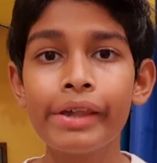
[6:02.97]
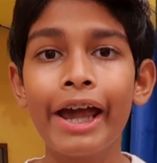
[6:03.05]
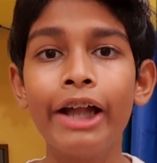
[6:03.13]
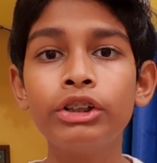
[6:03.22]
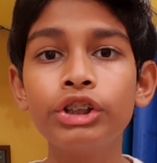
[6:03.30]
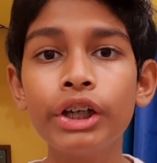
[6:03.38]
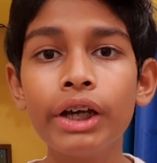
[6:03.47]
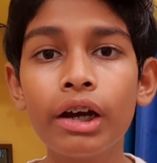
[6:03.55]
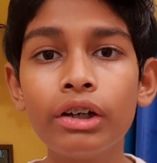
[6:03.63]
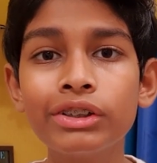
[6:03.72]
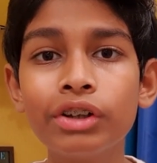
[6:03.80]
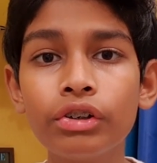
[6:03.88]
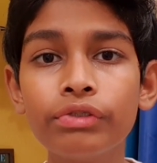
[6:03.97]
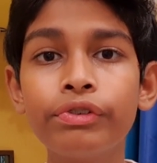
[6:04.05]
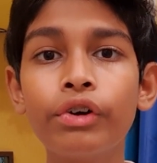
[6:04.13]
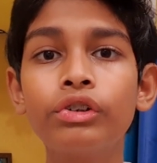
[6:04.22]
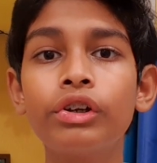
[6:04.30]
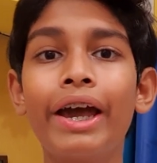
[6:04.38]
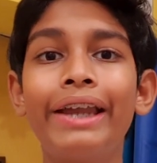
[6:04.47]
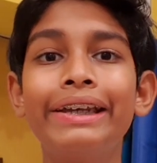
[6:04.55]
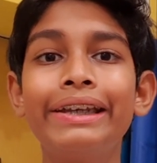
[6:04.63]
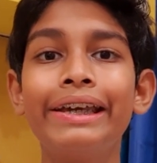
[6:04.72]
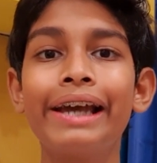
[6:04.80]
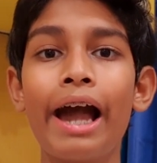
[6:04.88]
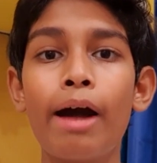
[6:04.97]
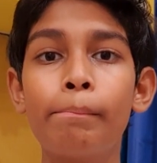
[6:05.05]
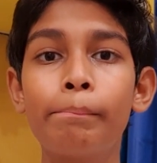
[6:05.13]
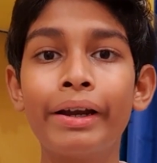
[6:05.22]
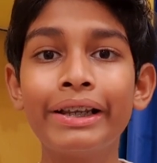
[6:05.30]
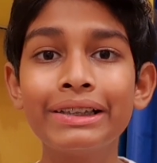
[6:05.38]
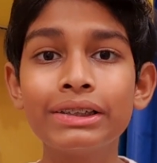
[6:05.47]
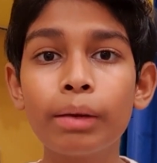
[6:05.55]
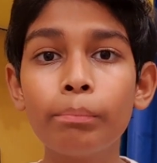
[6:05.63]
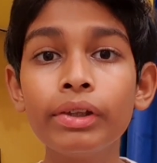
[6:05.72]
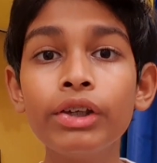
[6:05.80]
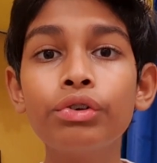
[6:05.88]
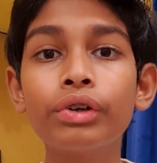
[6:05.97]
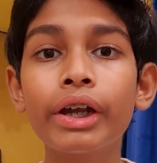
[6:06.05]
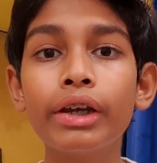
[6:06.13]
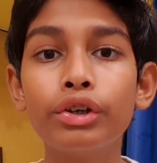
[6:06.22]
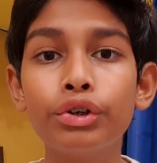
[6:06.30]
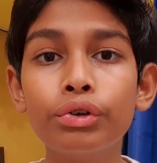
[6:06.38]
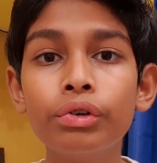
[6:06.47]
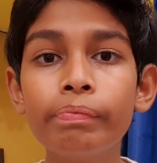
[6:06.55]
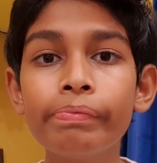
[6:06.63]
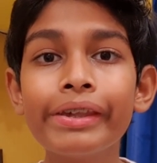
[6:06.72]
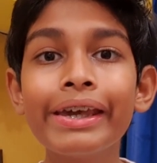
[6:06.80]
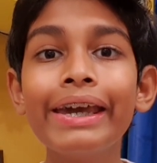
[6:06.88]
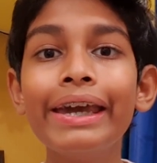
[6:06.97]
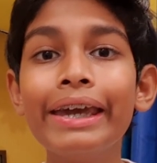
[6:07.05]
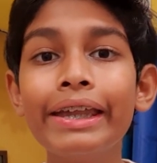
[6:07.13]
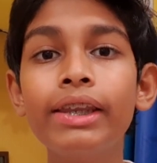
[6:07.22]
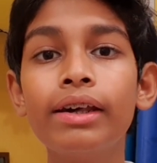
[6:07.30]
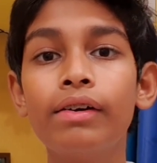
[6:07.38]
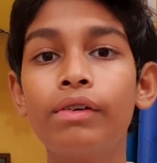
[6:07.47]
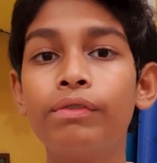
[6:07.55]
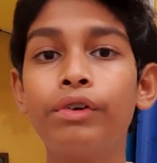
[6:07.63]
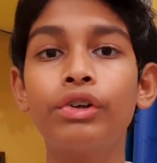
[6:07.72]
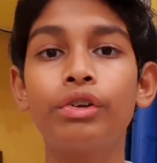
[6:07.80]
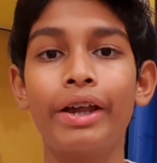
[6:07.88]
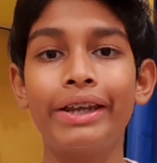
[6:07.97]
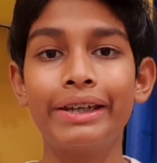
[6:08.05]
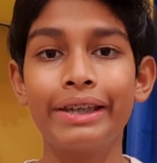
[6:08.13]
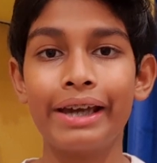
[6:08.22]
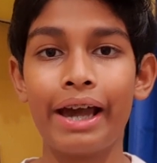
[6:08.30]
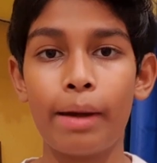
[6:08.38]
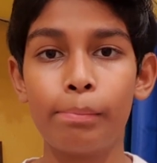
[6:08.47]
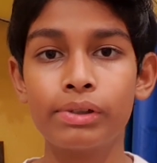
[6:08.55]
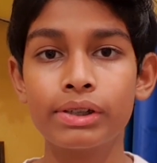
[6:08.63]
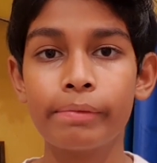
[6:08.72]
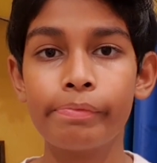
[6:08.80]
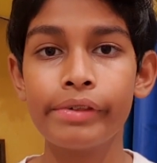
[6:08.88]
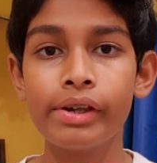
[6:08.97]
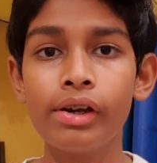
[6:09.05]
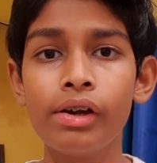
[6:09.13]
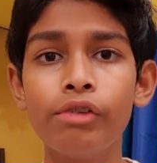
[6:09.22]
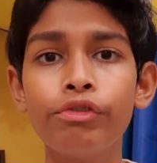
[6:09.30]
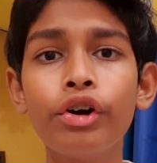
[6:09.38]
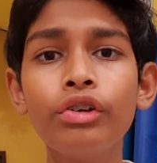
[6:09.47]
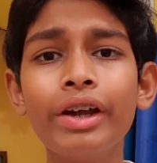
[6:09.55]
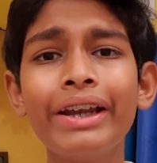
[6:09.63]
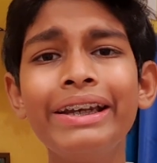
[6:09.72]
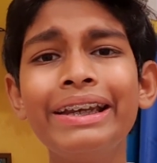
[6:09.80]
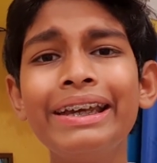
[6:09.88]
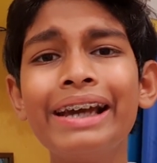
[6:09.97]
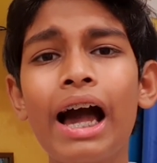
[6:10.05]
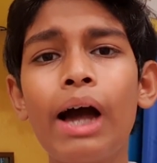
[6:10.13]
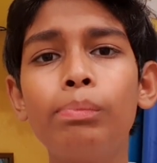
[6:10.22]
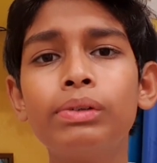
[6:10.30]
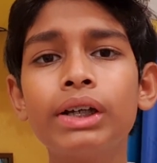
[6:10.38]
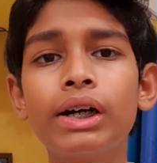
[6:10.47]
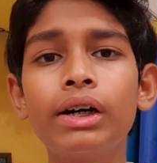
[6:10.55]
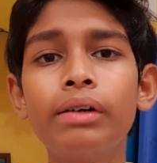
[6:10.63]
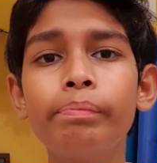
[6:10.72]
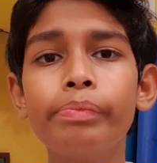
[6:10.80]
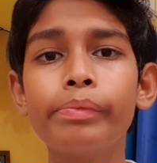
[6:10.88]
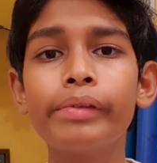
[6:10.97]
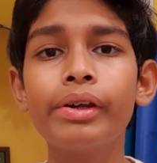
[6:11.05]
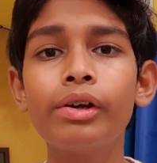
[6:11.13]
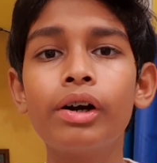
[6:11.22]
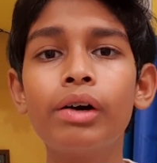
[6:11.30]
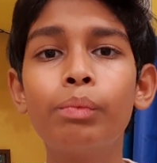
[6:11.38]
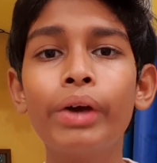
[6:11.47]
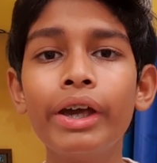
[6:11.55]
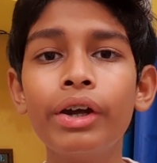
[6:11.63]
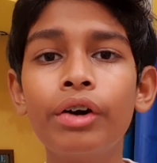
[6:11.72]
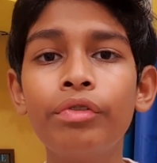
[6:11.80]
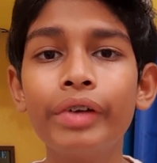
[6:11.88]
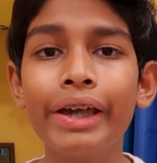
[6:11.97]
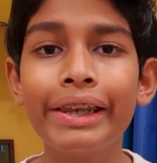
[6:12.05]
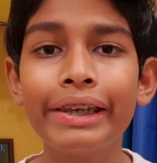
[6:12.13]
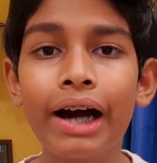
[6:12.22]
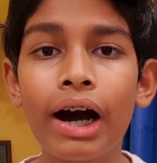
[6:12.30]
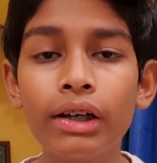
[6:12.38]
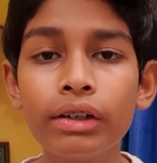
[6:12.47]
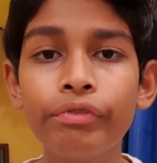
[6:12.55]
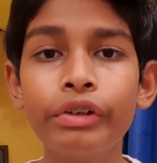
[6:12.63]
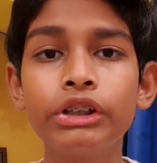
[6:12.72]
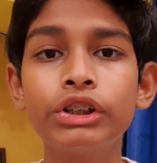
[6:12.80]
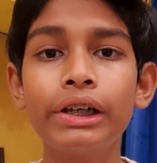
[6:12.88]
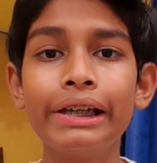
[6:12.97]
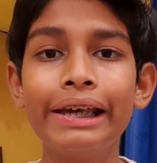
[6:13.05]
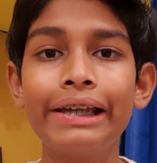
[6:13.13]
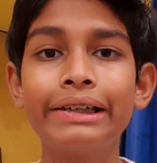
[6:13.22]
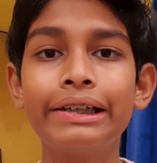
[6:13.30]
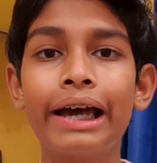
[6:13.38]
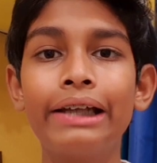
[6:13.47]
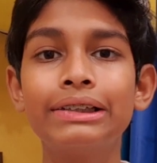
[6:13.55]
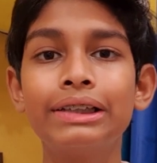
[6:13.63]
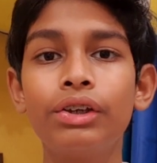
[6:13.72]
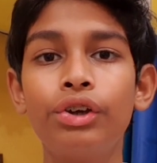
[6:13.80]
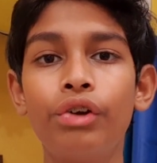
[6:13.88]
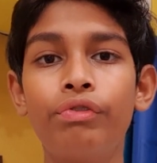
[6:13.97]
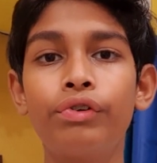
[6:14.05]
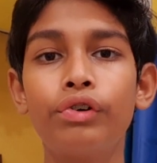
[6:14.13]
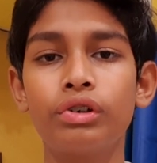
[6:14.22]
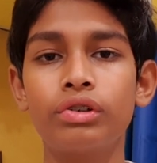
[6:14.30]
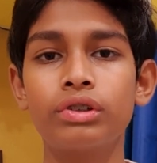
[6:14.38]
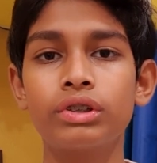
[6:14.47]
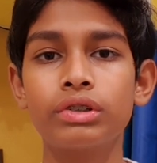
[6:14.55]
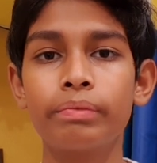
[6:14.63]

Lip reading: HDR is not a photo editing app, but it's something you can do in photo editing apps. Photo editing apps are a way of artificially enhancing your photos.